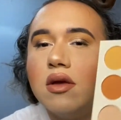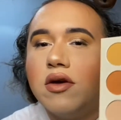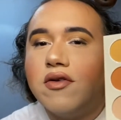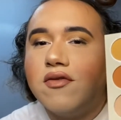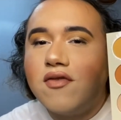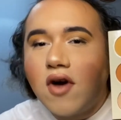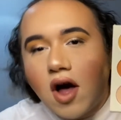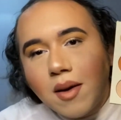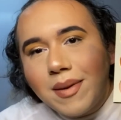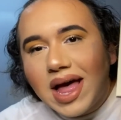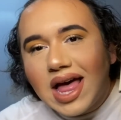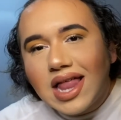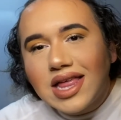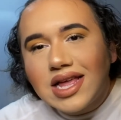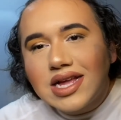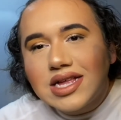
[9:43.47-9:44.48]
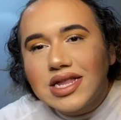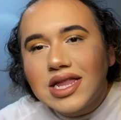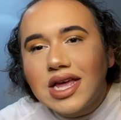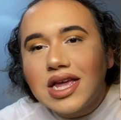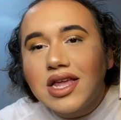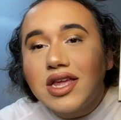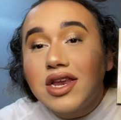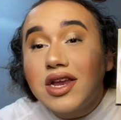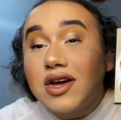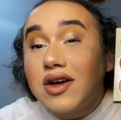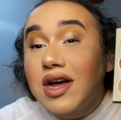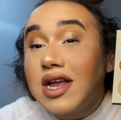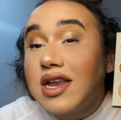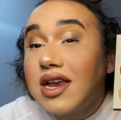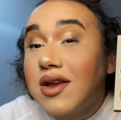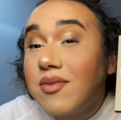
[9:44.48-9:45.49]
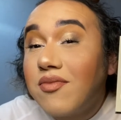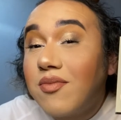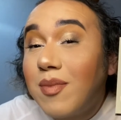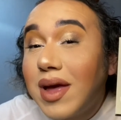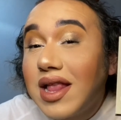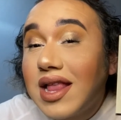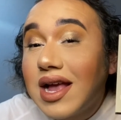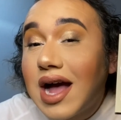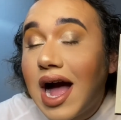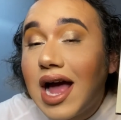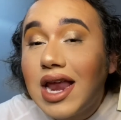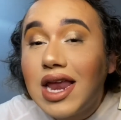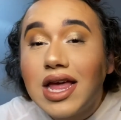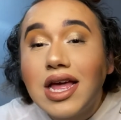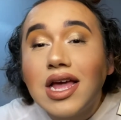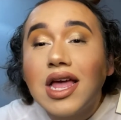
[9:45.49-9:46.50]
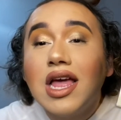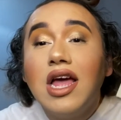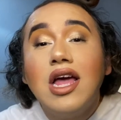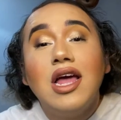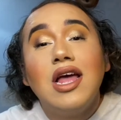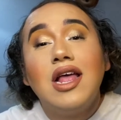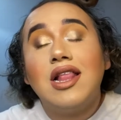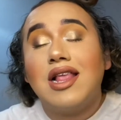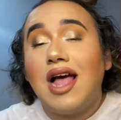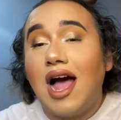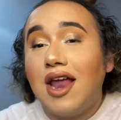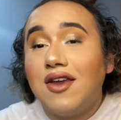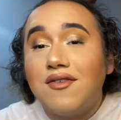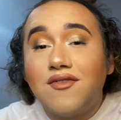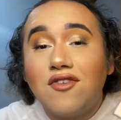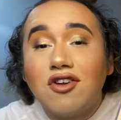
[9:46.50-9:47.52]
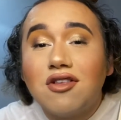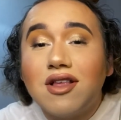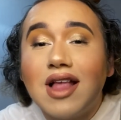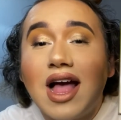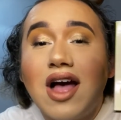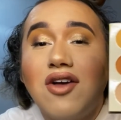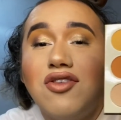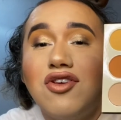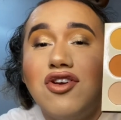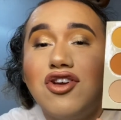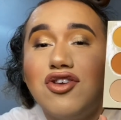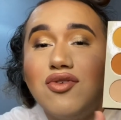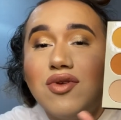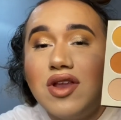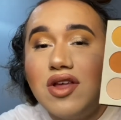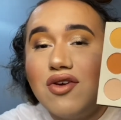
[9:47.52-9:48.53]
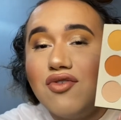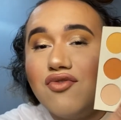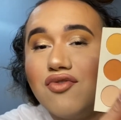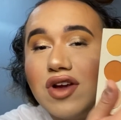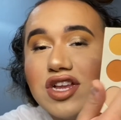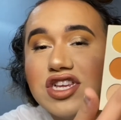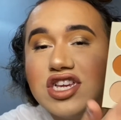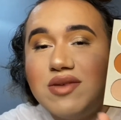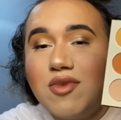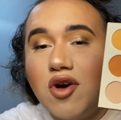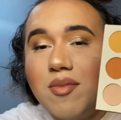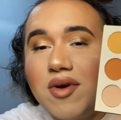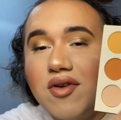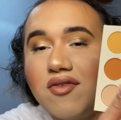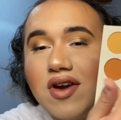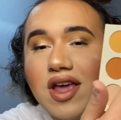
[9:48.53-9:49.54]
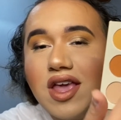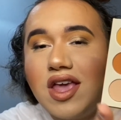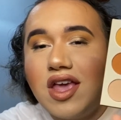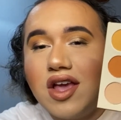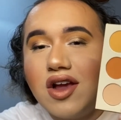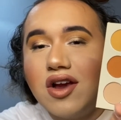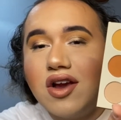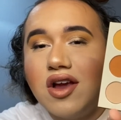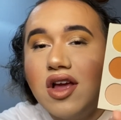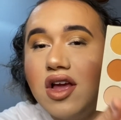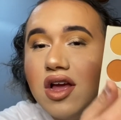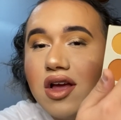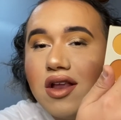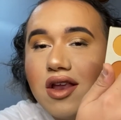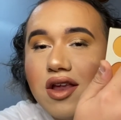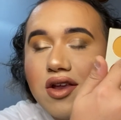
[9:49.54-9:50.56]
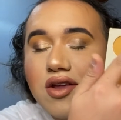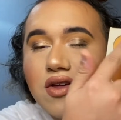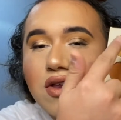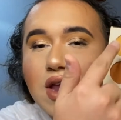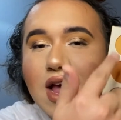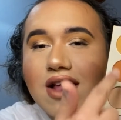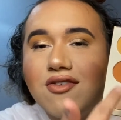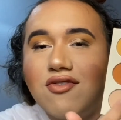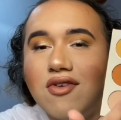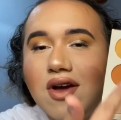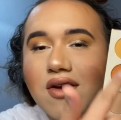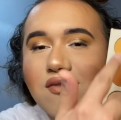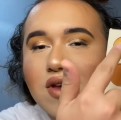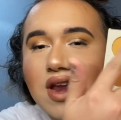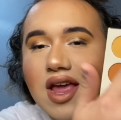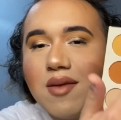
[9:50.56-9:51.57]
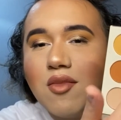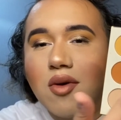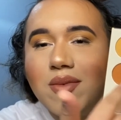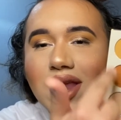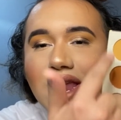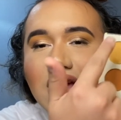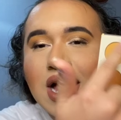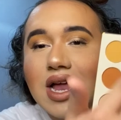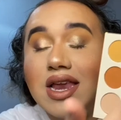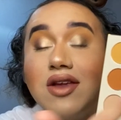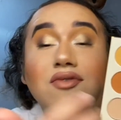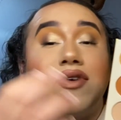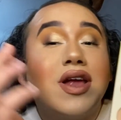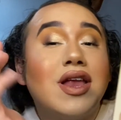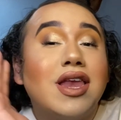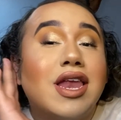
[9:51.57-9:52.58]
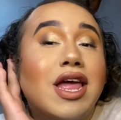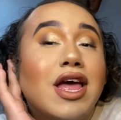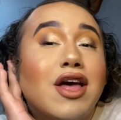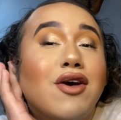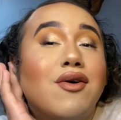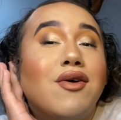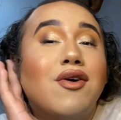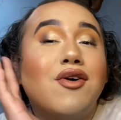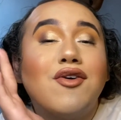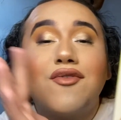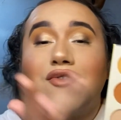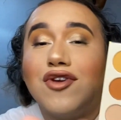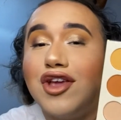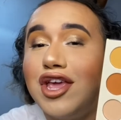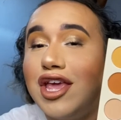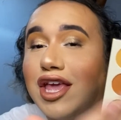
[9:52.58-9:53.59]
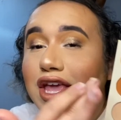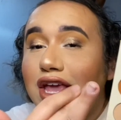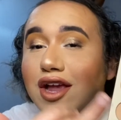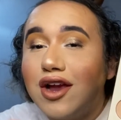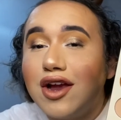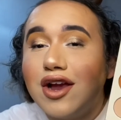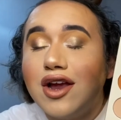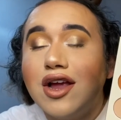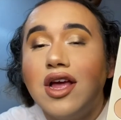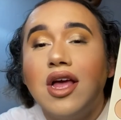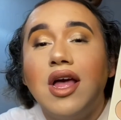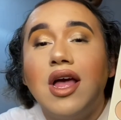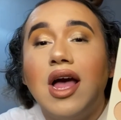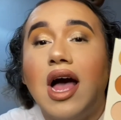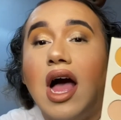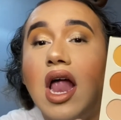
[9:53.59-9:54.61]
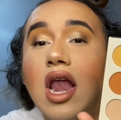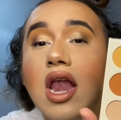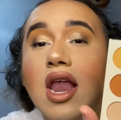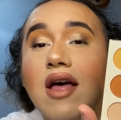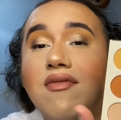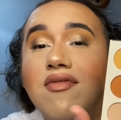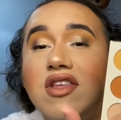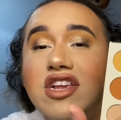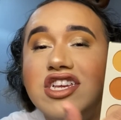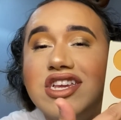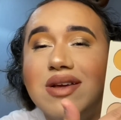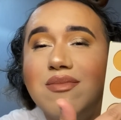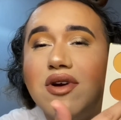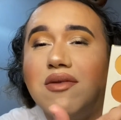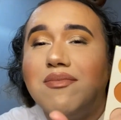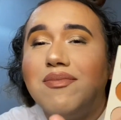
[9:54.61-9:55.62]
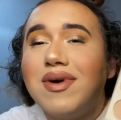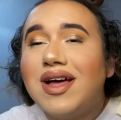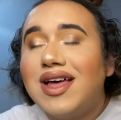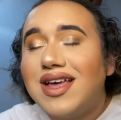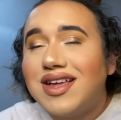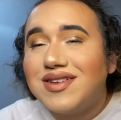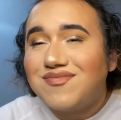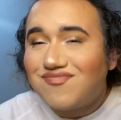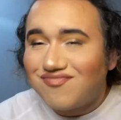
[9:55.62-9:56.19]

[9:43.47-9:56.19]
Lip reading: fall palette. Like, you know, I did a basic eye look. It's kind of versatile. You could do a little grungy moment right here, a little natural everyday moment like I did right now over here. I love the shimmer, but